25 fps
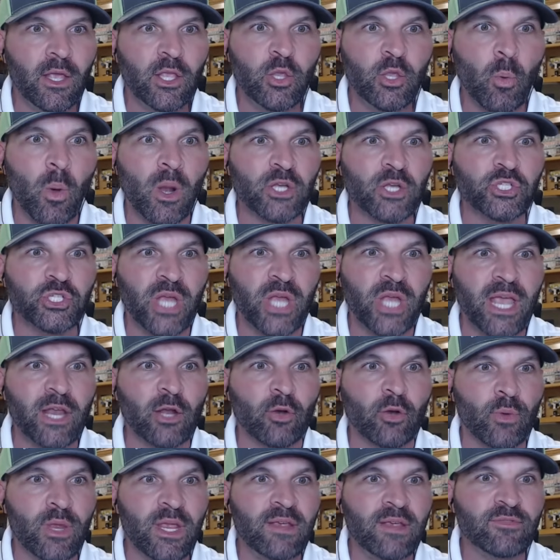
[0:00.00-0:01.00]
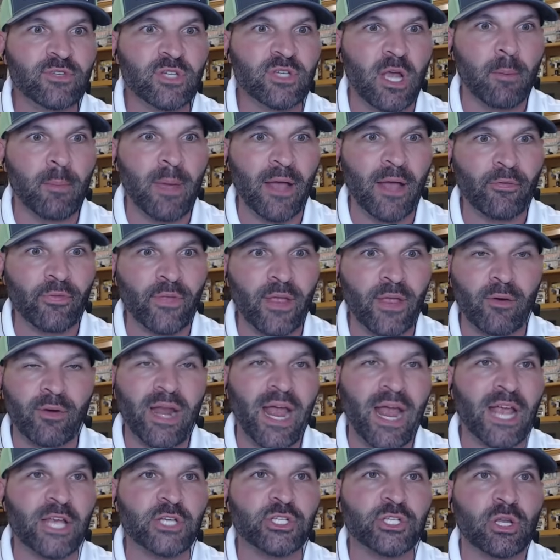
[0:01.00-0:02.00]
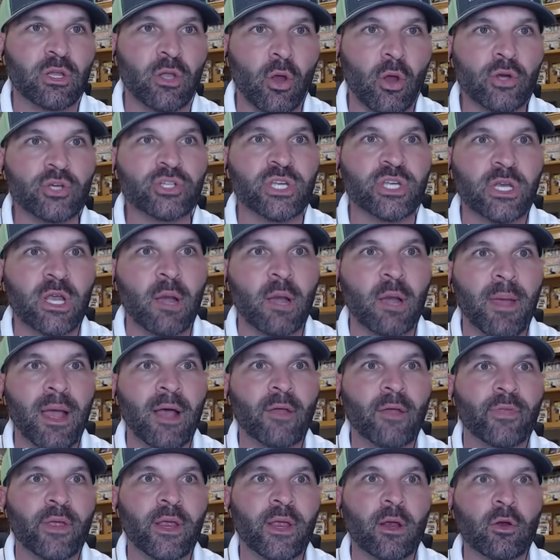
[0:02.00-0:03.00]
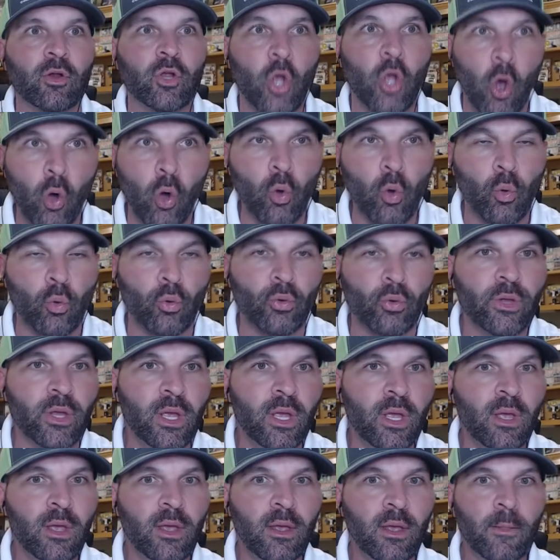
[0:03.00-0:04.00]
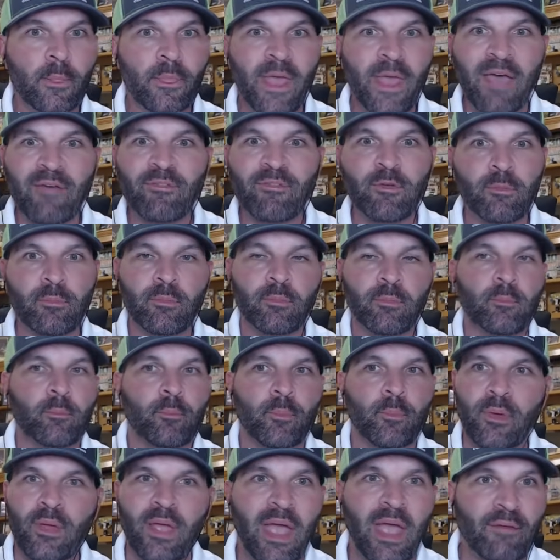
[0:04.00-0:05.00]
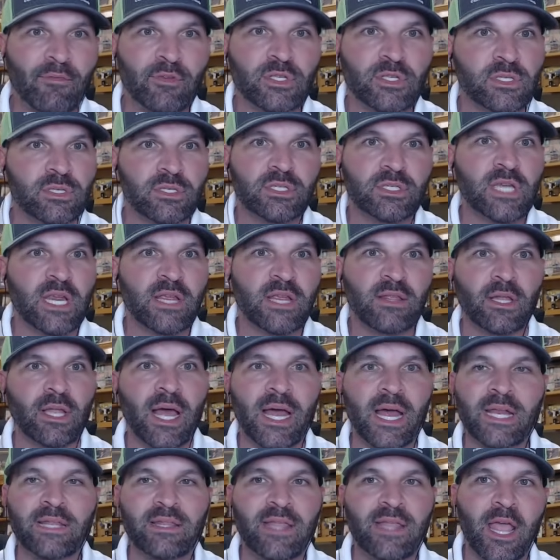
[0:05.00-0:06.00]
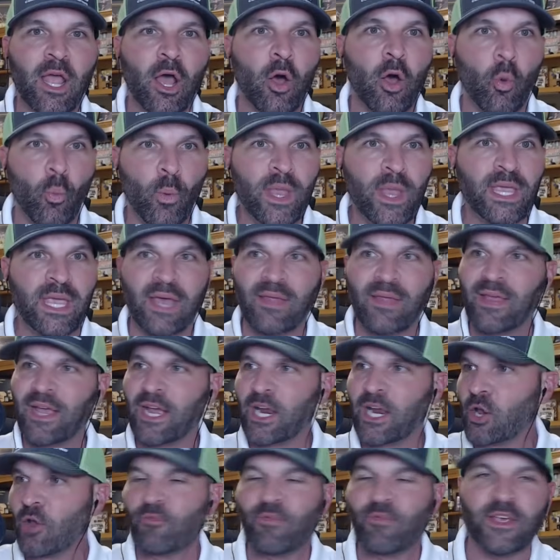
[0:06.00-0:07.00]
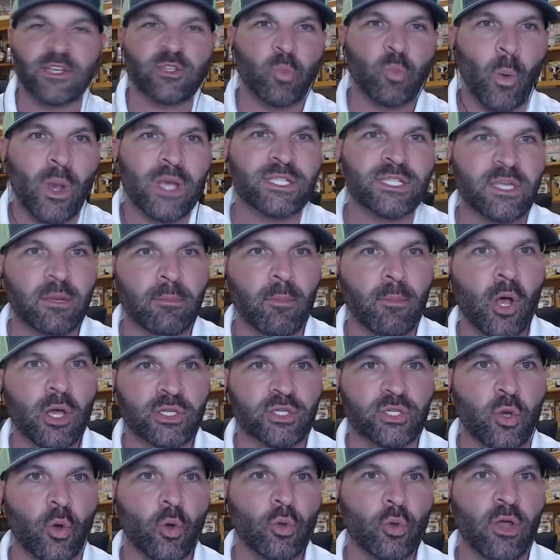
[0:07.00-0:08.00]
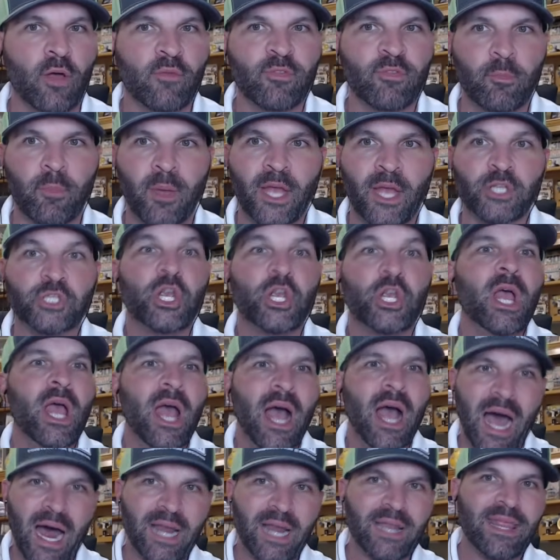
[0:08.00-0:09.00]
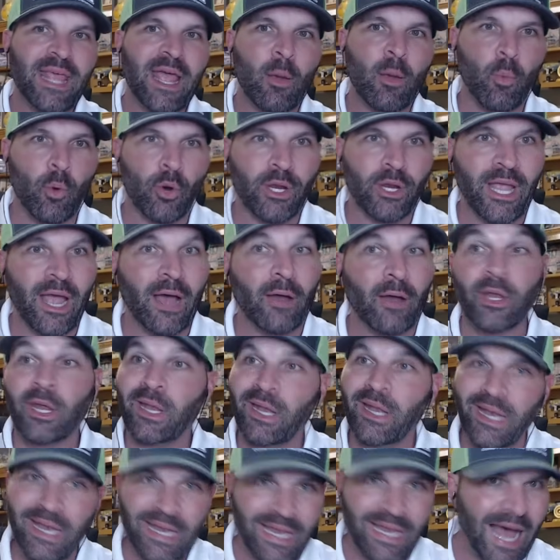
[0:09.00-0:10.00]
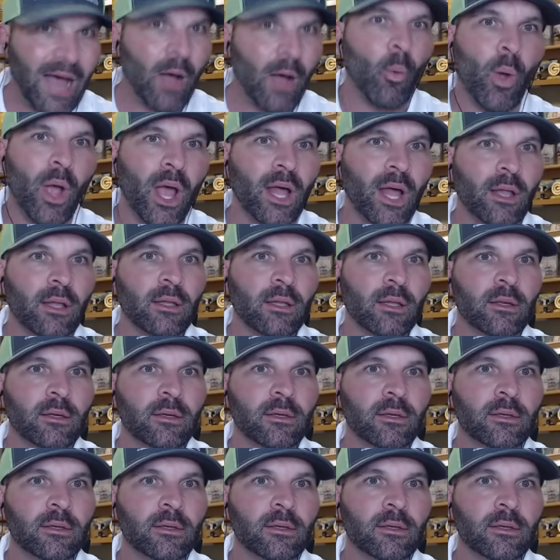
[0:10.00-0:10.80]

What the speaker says: You watch Tanner Reeves come out there and Ashton Larson come out there cold, haven't seen the light of day all weekend. They got to go face Weston Moss cold off the bench. How did that work out? Not well.